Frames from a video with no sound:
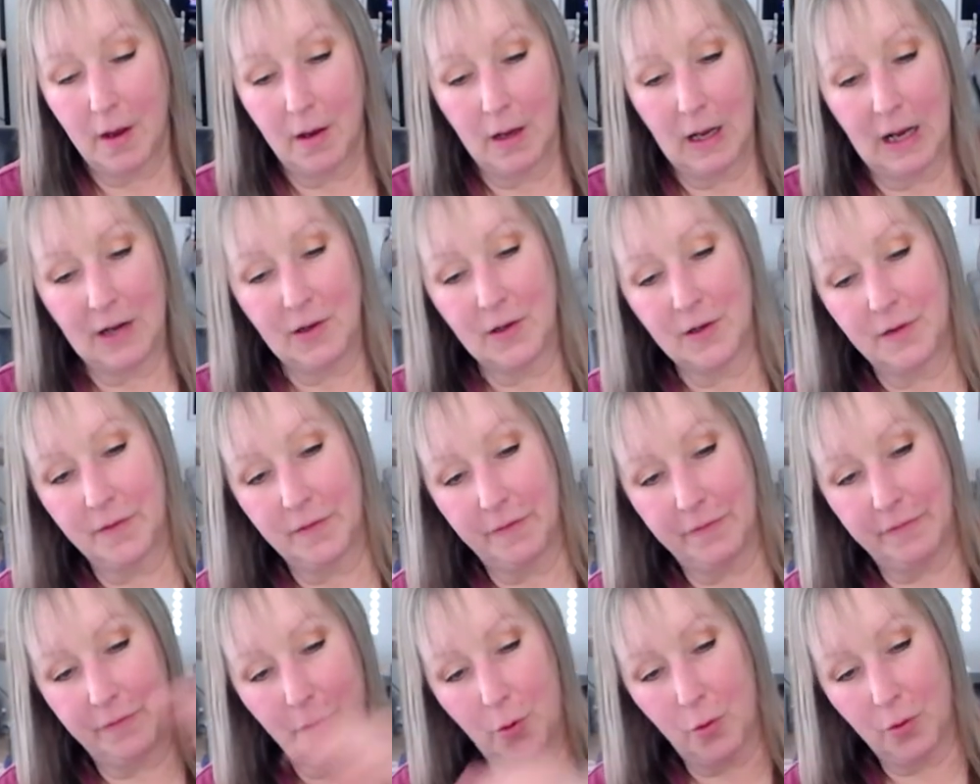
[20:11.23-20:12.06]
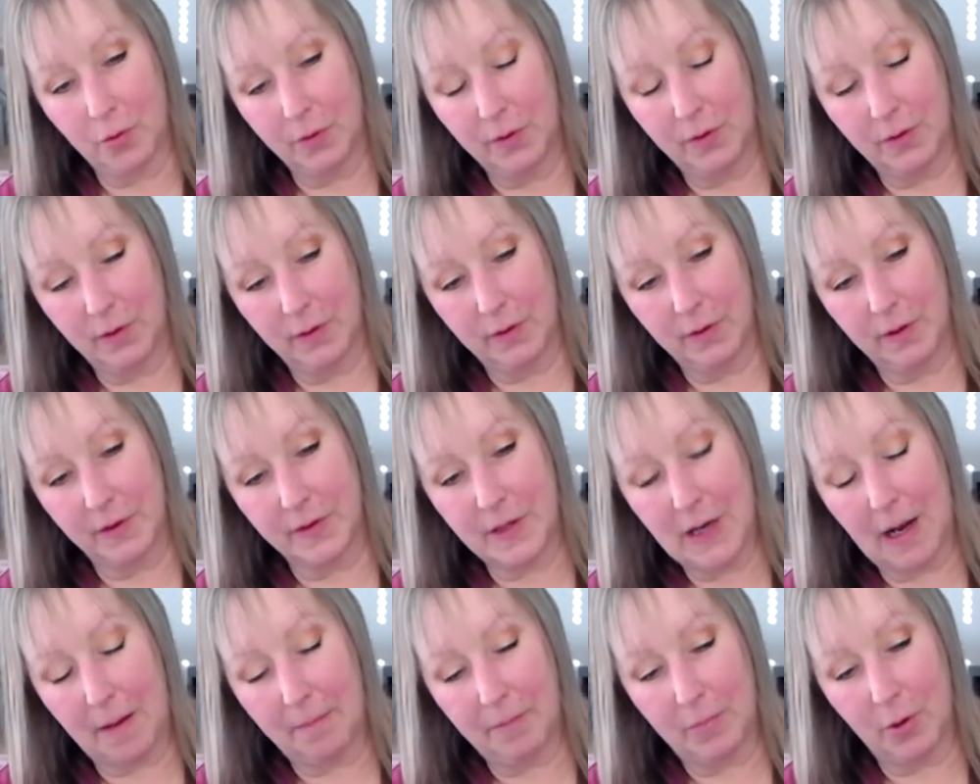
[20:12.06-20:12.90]
I just fold the
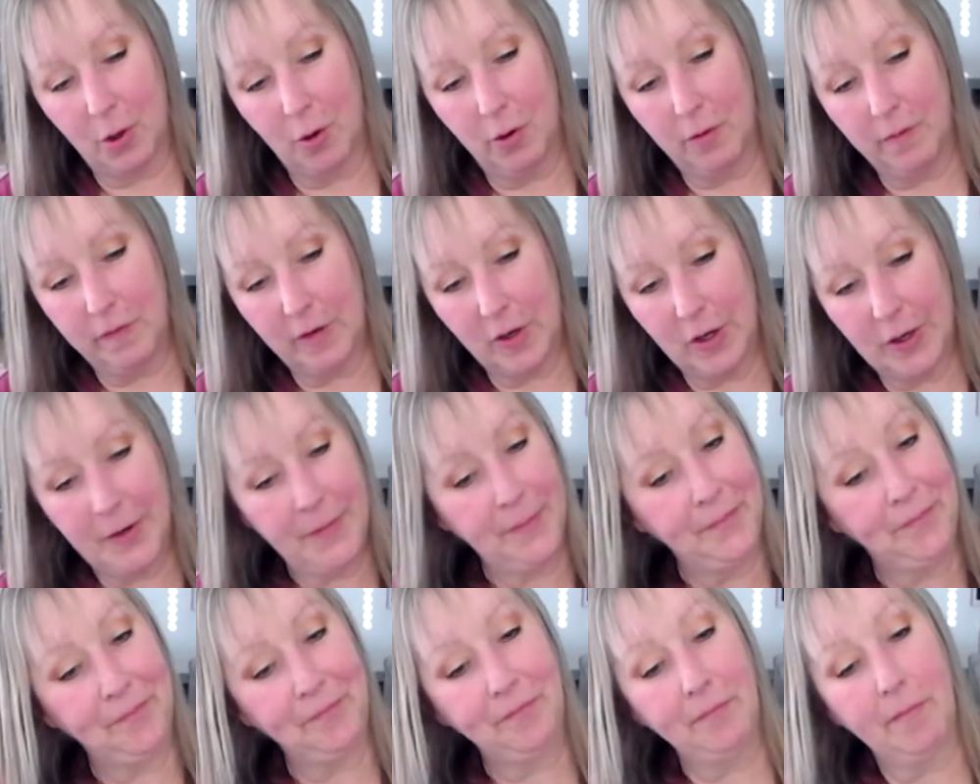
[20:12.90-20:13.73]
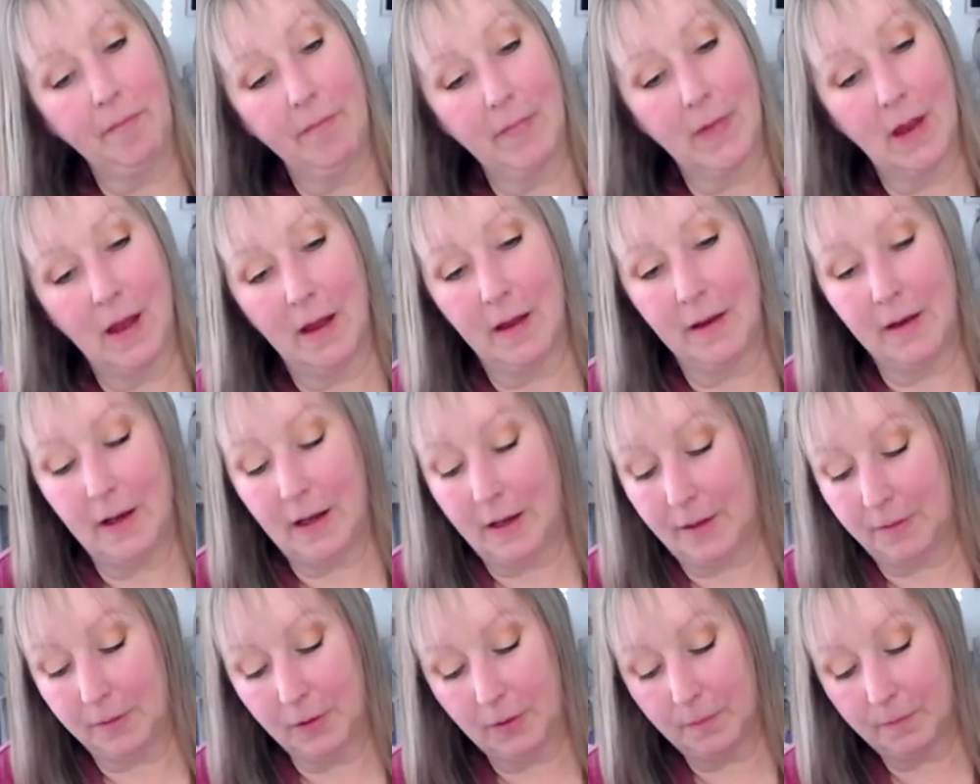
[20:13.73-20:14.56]
top over and
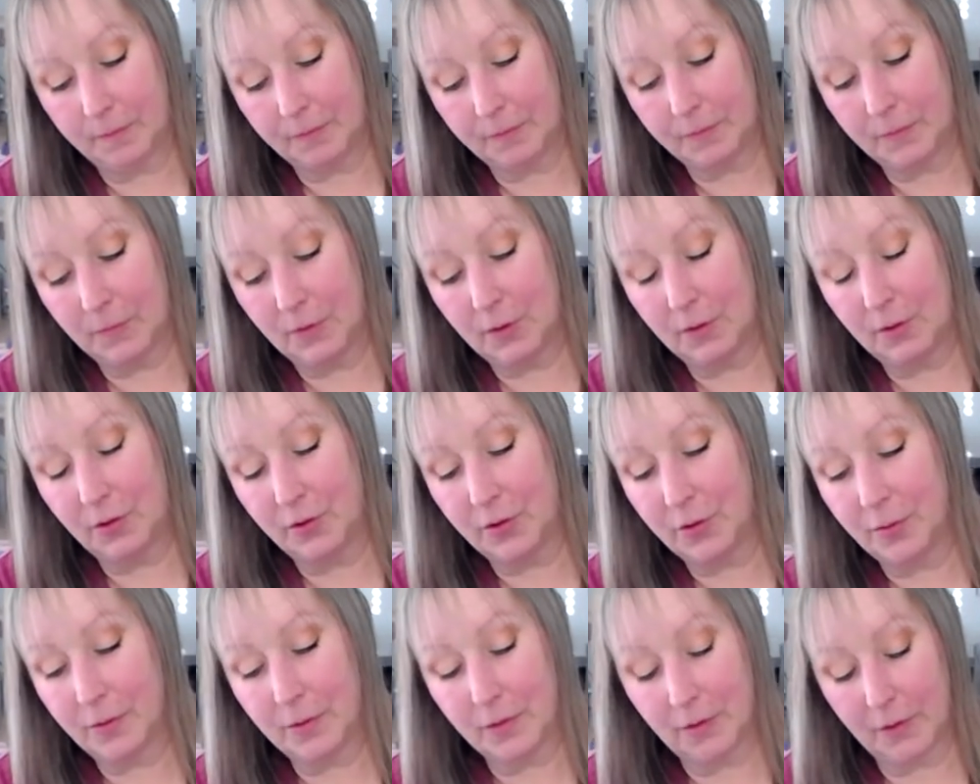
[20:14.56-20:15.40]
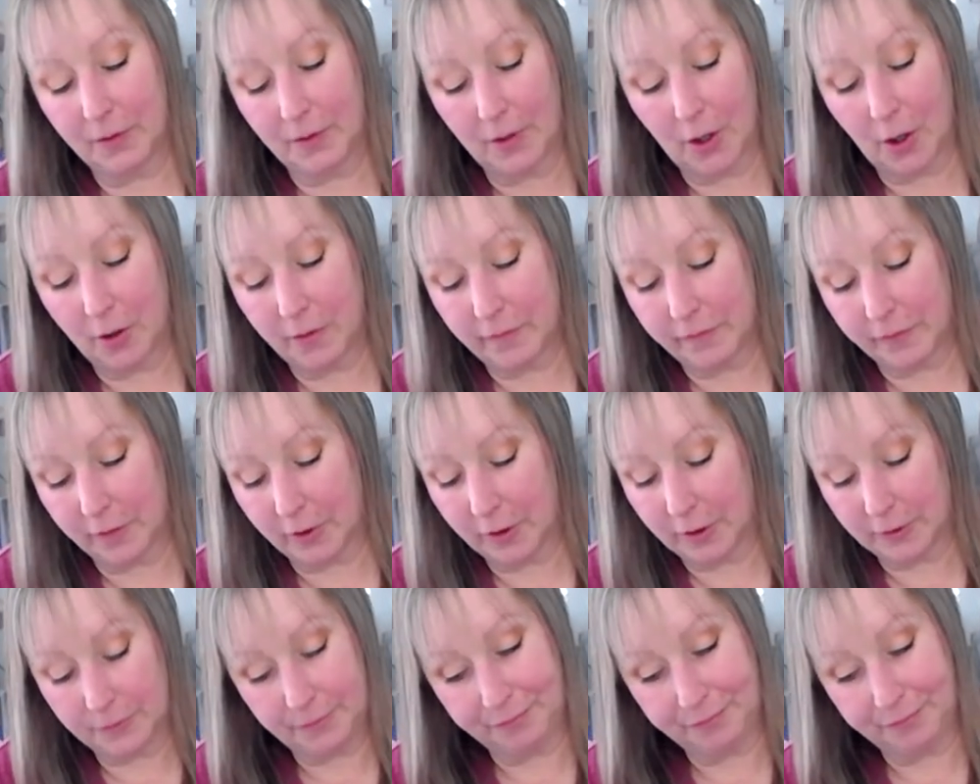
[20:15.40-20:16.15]
then do it on low for